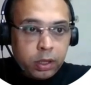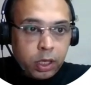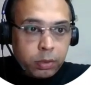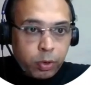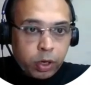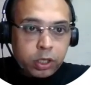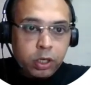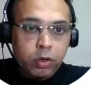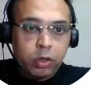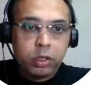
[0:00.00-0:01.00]
this
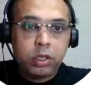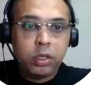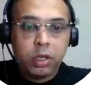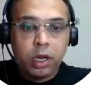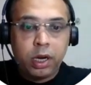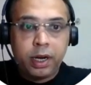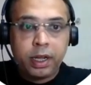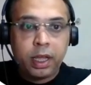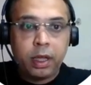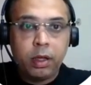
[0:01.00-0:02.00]
production cost
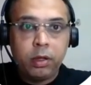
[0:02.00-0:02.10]
300k,